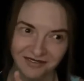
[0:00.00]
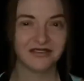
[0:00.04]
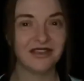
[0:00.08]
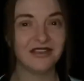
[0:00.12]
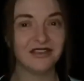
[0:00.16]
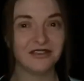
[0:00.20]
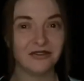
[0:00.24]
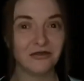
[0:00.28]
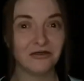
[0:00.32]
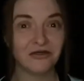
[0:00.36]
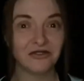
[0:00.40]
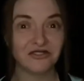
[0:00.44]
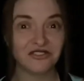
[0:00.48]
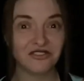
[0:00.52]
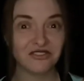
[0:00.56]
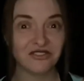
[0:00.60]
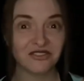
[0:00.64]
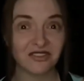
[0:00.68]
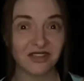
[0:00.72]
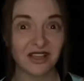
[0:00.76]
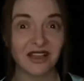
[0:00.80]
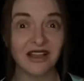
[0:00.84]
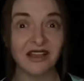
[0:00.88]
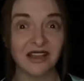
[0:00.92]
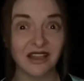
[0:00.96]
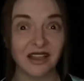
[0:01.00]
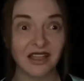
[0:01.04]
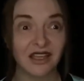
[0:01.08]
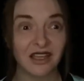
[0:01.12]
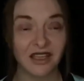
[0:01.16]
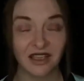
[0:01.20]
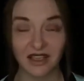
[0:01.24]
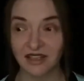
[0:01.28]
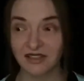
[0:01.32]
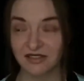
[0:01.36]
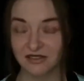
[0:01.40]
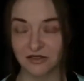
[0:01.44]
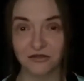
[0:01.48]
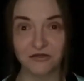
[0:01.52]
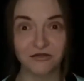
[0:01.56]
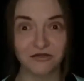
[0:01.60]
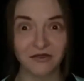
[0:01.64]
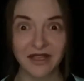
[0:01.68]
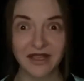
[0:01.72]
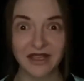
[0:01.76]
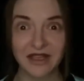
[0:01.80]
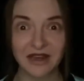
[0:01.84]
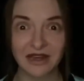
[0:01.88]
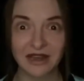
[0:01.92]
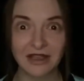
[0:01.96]
You can just tell it's a
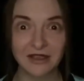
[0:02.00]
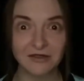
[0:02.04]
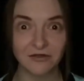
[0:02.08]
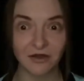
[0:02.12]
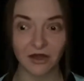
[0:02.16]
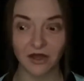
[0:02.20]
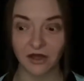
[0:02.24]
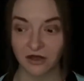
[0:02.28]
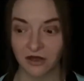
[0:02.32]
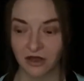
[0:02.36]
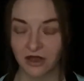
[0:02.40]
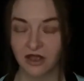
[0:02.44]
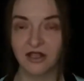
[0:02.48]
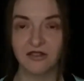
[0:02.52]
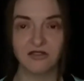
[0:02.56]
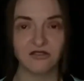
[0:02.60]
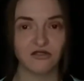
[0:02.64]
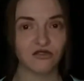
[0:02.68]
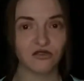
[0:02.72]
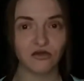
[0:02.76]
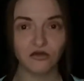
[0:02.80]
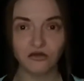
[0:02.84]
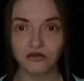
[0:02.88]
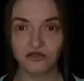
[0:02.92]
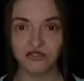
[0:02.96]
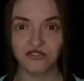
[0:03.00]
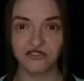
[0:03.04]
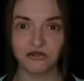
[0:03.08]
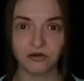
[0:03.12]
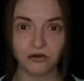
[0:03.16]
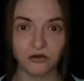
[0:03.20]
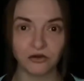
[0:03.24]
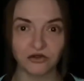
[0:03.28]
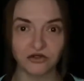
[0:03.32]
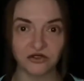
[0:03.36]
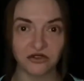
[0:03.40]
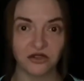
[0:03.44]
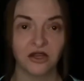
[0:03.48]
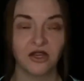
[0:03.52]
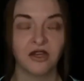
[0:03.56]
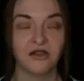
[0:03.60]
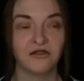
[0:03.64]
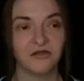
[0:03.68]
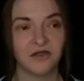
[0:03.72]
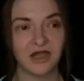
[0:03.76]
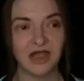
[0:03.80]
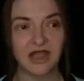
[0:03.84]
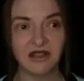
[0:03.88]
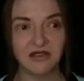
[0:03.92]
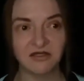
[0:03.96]
fake lever. It's too short.
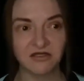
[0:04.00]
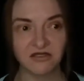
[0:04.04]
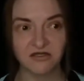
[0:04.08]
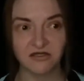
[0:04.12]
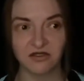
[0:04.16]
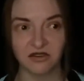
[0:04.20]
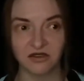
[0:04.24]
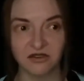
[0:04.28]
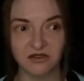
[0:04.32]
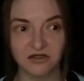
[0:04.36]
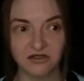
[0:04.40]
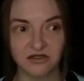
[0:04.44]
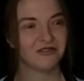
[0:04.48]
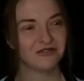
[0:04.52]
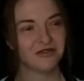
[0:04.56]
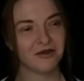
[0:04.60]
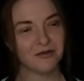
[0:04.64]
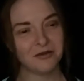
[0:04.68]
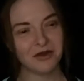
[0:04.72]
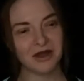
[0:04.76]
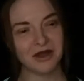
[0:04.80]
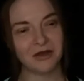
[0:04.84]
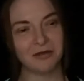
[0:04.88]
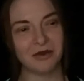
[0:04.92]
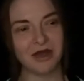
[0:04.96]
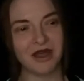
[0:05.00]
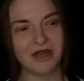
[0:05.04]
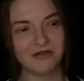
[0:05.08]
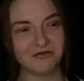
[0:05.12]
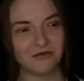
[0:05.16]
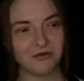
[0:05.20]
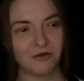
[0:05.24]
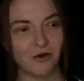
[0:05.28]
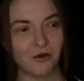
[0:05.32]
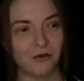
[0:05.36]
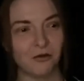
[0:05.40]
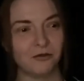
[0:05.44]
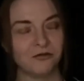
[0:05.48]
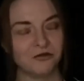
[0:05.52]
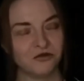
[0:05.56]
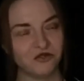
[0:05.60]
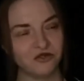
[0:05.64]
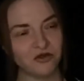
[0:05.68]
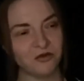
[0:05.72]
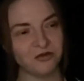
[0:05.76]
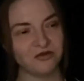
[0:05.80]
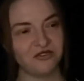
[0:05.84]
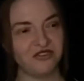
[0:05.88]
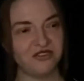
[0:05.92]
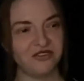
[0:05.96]
For instance, crumbly platform,
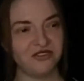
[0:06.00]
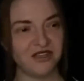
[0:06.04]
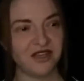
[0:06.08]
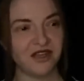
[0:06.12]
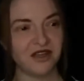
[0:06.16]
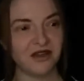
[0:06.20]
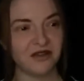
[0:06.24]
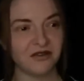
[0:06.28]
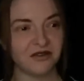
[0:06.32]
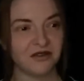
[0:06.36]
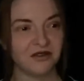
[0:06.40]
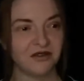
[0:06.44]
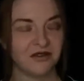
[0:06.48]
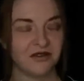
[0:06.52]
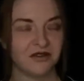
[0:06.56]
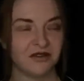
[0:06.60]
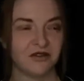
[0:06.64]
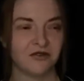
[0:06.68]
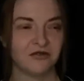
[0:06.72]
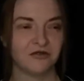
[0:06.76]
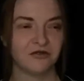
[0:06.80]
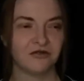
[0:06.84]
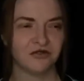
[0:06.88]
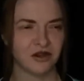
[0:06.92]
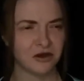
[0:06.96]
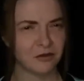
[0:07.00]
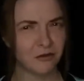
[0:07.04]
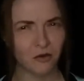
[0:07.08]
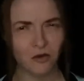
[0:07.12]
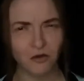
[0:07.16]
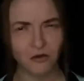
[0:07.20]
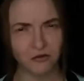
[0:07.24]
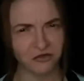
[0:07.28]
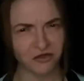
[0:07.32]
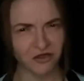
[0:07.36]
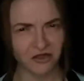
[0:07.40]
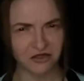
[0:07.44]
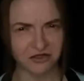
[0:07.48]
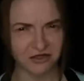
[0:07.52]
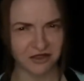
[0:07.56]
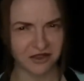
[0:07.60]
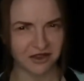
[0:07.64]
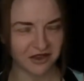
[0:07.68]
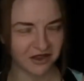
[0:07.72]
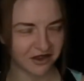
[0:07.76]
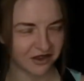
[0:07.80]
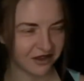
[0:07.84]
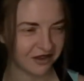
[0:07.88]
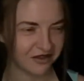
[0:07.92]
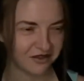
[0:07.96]
drops you down. 3 wolves, I
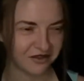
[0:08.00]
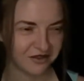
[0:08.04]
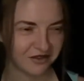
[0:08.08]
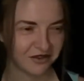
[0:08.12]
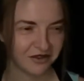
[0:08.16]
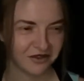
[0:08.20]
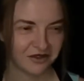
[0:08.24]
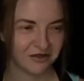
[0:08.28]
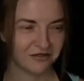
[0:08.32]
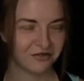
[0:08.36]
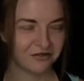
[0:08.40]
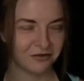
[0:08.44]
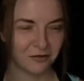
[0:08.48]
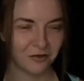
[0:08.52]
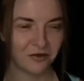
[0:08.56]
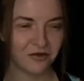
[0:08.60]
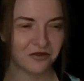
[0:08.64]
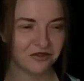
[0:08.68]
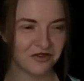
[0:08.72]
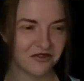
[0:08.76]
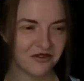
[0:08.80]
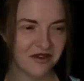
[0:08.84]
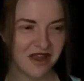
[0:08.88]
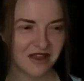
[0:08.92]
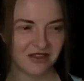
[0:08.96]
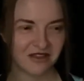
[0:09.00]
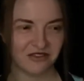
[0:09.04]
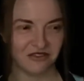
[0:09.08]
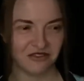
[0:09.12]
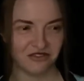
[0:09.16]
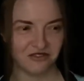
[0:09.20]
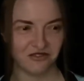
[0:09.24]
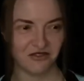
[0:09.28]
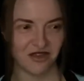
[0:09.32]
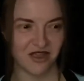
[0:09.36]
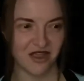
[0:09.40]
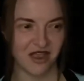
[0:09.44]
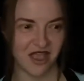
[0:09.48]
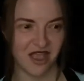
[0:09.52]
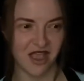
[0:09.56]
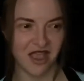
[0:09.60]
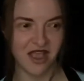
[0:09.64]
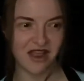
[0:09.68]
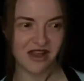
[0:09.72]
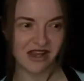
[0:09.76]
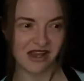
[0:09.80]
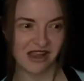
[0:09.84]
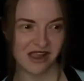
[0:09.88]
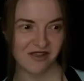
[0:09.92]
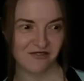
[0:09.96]
think, here. And from all directions,
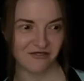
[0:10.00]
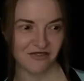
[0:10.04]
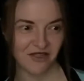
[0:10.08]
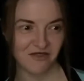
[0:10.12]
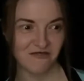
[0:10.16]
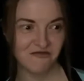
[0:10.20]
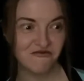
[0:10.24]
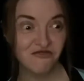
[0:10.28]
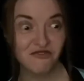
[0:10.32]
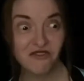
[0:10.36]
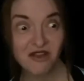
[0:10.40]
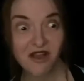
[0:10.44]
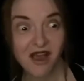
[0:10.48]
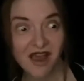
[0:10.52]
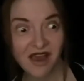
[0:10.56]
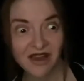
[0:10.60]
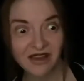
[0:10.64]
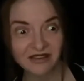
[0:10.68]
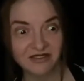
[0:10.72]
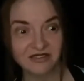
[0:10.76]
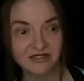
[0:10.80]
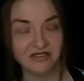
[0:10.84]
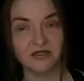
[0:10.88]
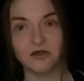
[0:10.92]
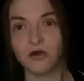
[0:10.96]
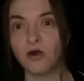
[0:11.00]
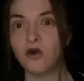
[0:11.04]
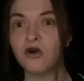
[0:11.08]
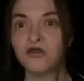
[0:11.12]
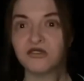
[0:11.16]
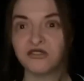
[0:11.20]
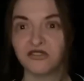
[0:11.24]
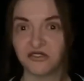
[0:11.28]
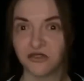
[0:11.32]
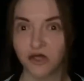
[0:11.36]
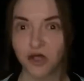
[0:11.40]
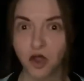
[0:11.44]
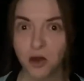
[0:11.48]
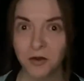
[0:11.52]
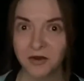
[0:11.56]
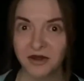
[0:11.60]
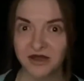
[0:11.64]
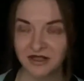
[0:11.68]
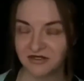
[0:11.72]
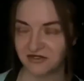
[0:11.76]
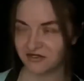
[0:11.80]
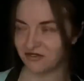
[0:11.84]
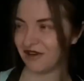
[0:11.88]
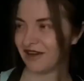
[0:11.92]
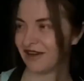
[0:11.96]
here, left and right. God, so
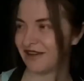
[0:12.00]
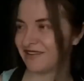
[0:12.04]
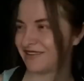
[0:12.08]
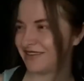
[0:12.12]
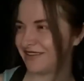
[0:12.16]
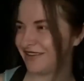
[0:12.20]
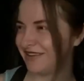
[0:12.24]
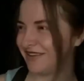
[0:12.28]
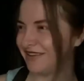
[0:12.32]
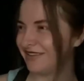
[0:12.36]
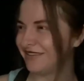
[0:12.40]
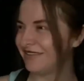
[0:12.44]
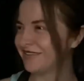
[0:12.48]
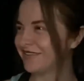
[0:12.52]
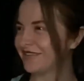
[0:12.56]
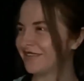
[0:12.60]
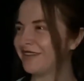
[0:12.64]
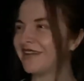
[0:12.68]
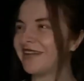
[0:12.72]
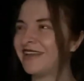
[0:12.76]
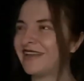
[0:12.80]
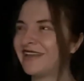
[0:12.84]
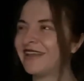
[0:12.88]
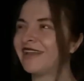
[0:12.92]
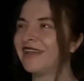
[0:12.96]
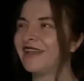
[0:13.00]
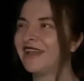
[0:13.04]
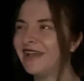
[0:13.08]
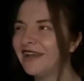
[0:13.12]
many directions. Fucking